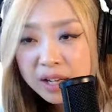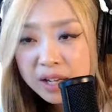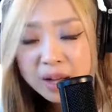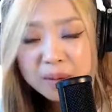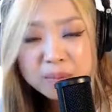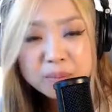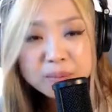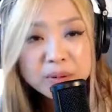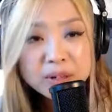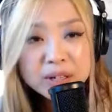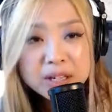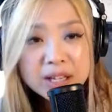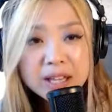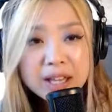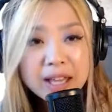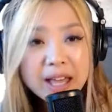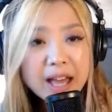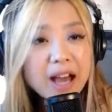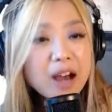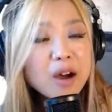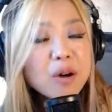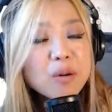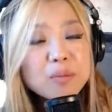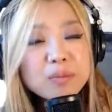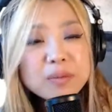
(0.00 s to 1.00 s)
the company
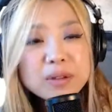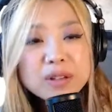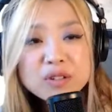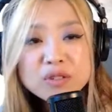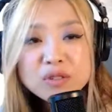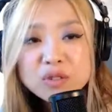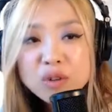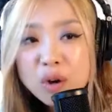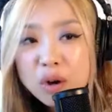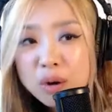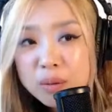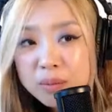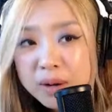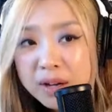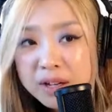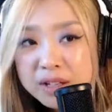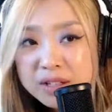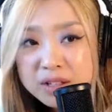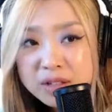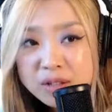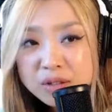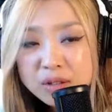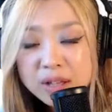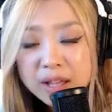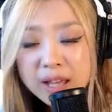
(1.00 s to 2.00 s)
helped me so
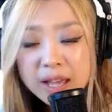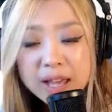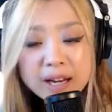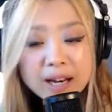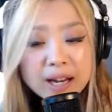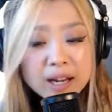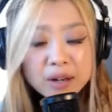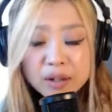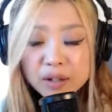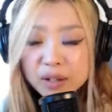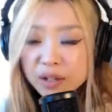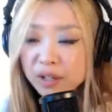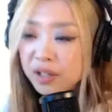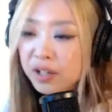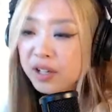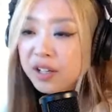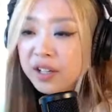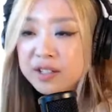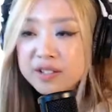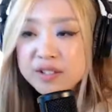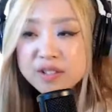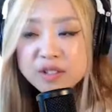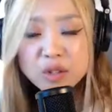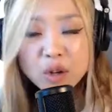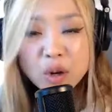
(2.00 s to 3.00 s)
much. And I
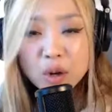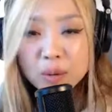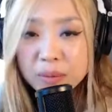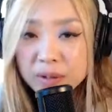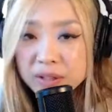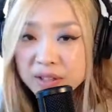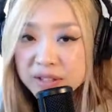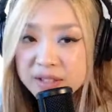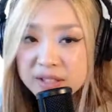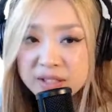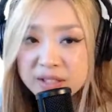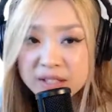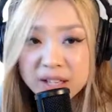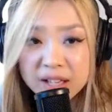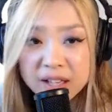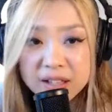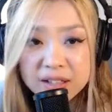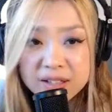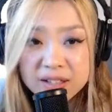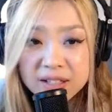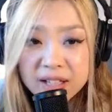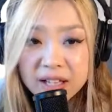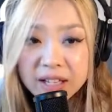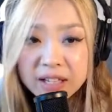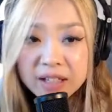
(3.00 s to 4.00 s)
learned so much
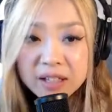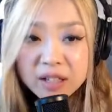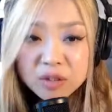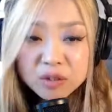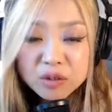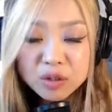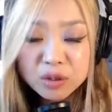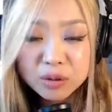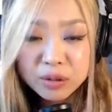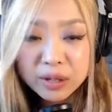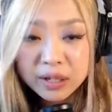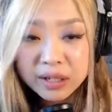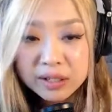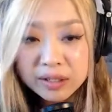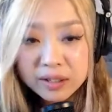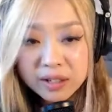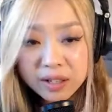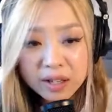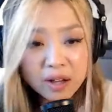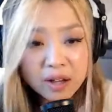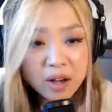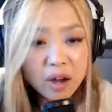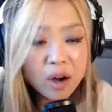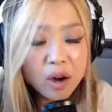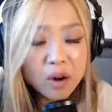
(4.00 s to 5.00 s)
things during
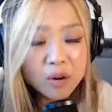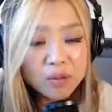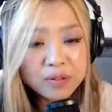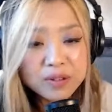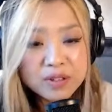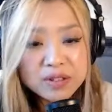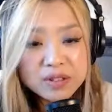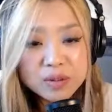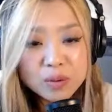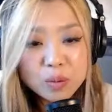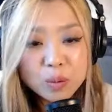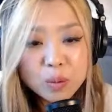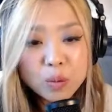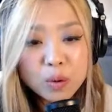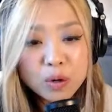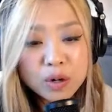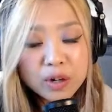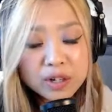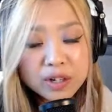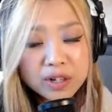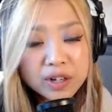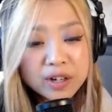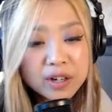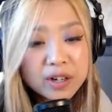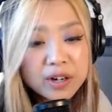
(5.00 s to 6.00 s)
the office
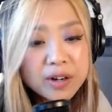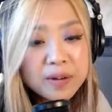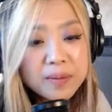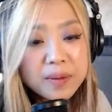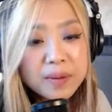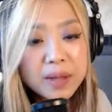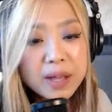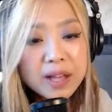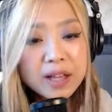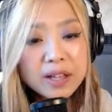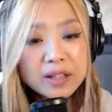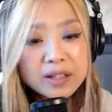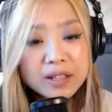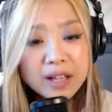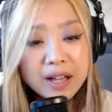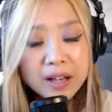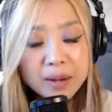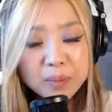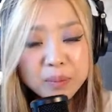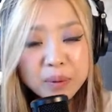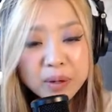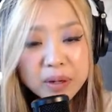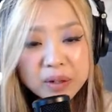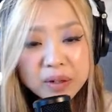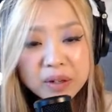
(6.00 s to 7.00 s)
worker
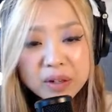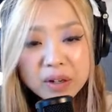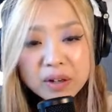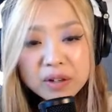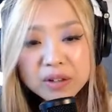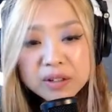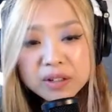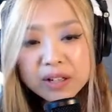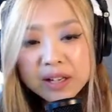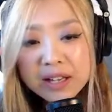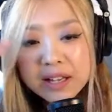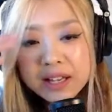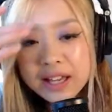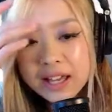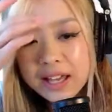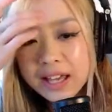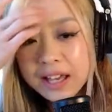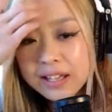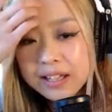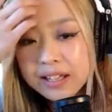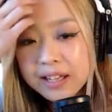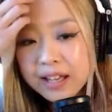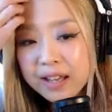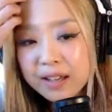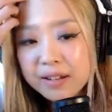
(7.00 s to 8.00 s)
period.
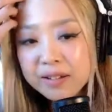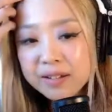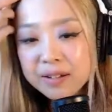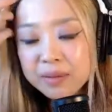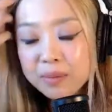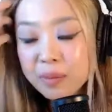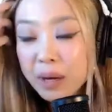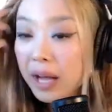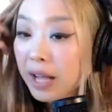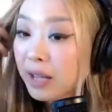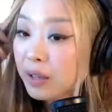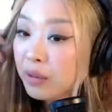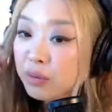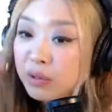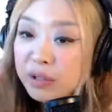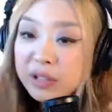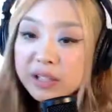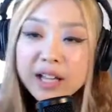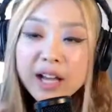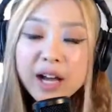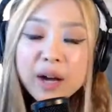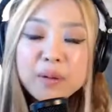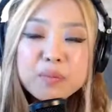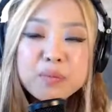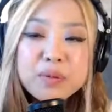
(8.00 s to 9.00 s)
And then I
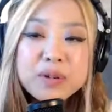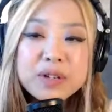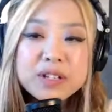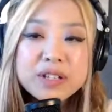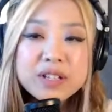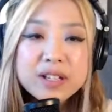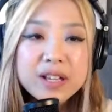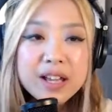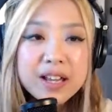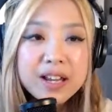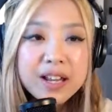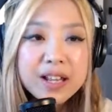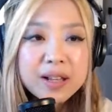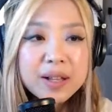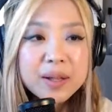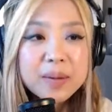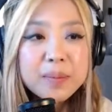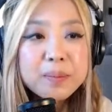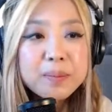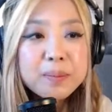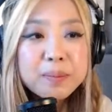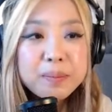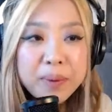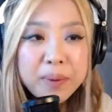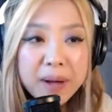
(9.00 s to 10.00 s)
really appreciate it.
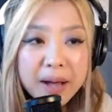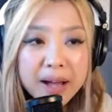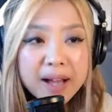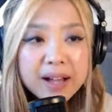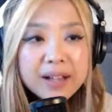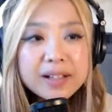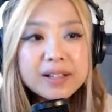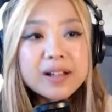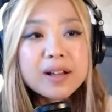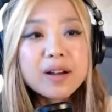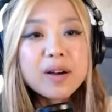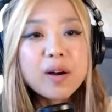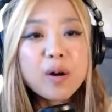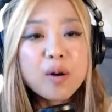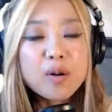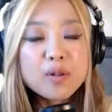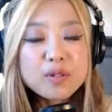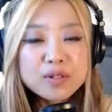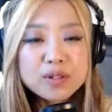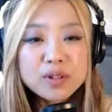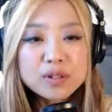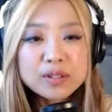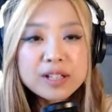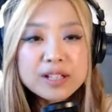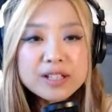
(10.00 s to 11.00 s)
But
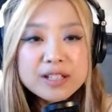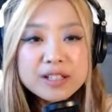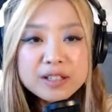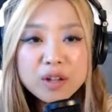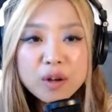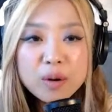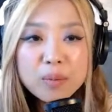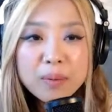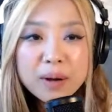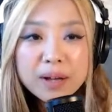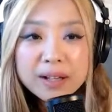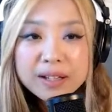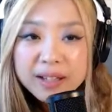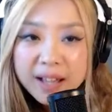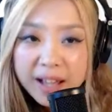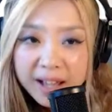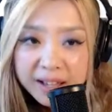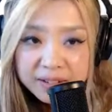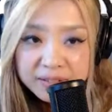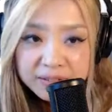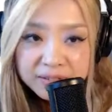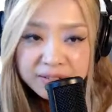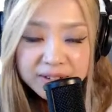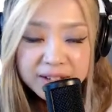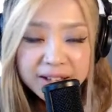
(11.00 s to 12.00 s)
also, this is not my
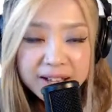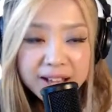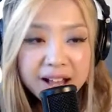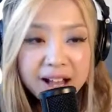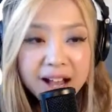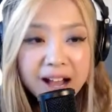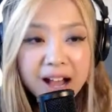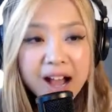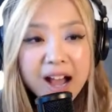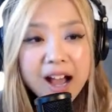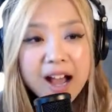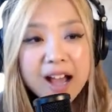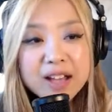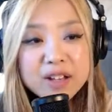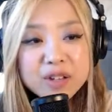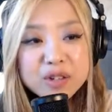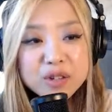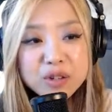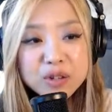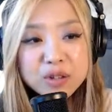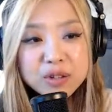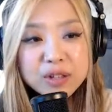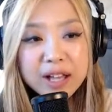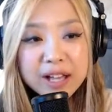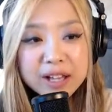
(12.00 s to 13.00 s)
life. I
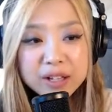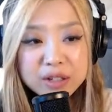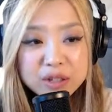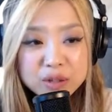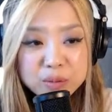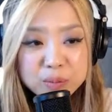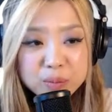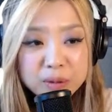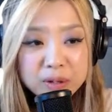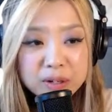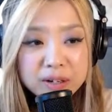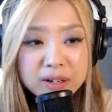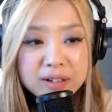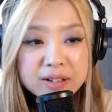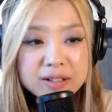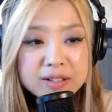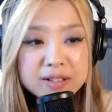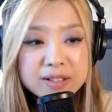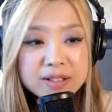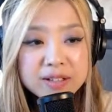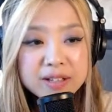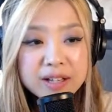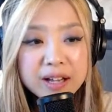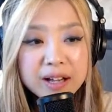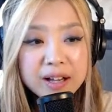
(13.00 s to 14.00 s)
should
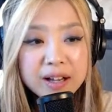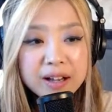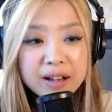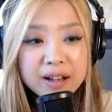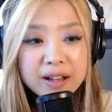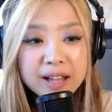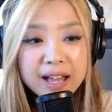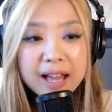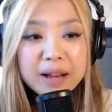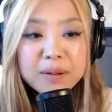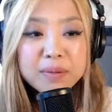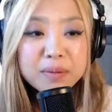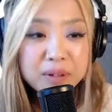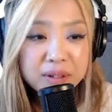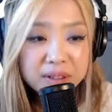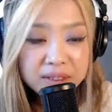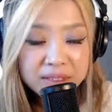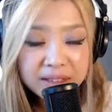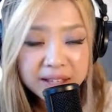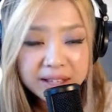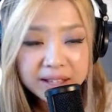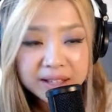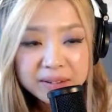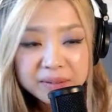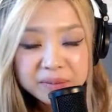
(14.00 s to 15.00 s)
experience
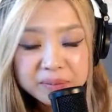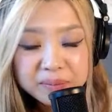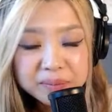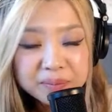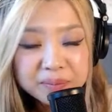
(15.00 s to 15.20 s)
everything.